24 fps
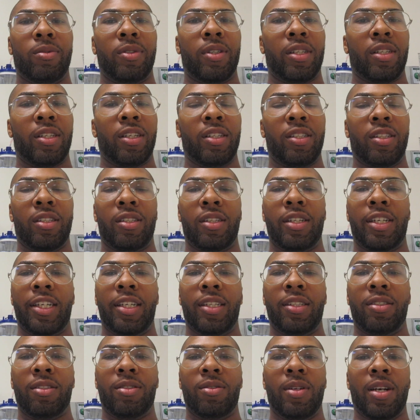the end of the
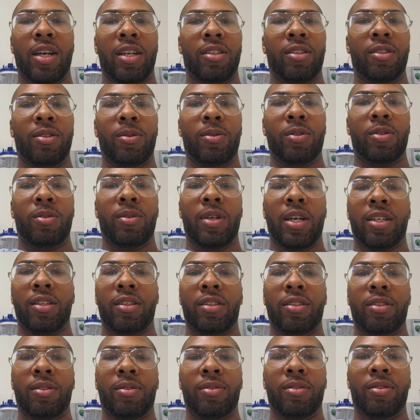day, you got to do what you got
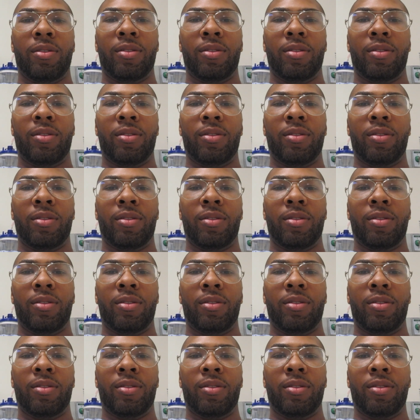to do.